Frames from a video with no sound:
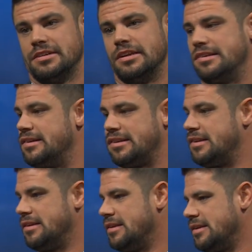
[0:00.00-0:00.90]
It's
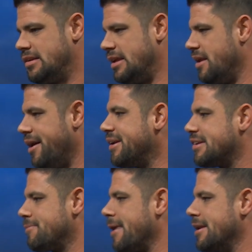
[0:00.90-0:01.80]
just an
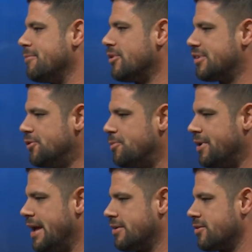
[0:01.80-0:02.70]
unexplainable,
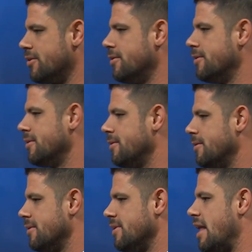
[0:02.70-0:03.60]
supernatural,
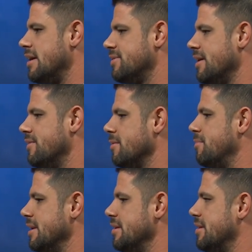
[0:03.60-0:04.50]
life giving
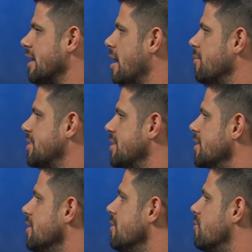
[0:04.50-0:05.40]
peace that
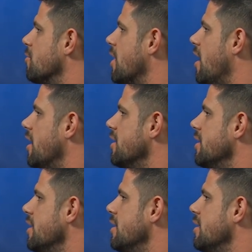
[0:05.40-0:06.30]
comes from God
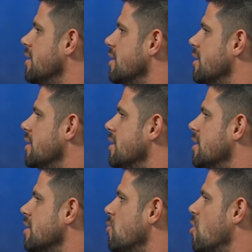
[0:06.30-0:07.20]

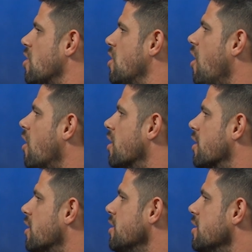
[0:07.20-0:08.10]
will
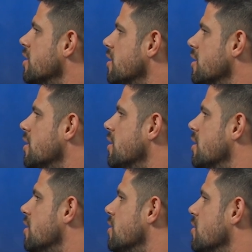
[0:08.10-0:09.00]
guard
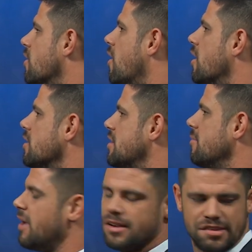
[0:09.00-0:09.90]
your hearts
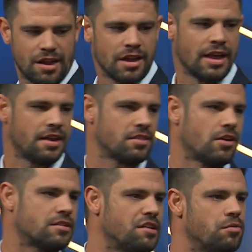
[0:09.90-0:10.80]
and minds. Holly, I had a thought